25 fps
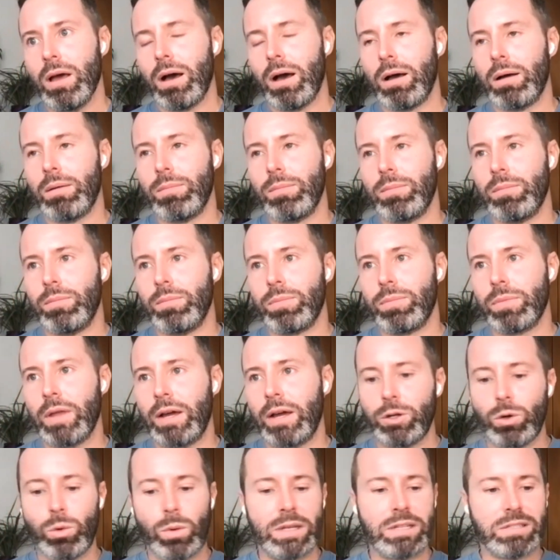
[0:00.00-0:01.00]

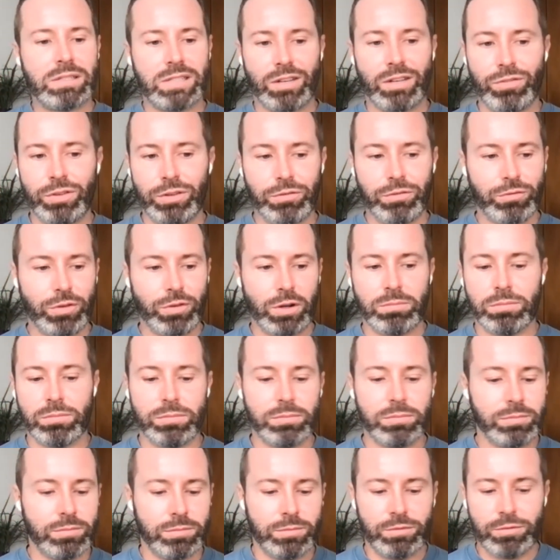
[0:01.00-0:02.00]
I'd always suffered
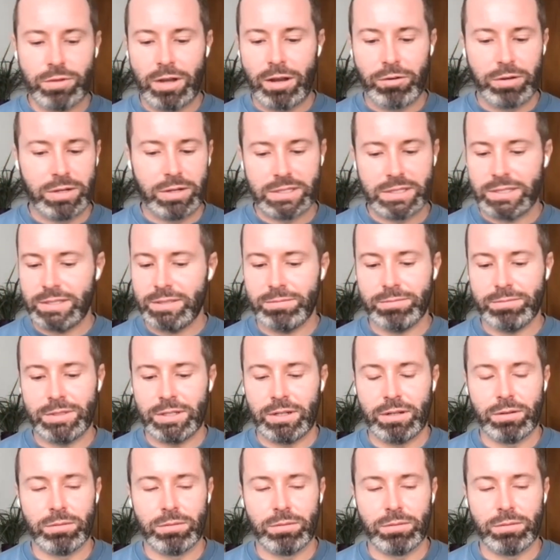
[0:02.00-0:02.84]
from various,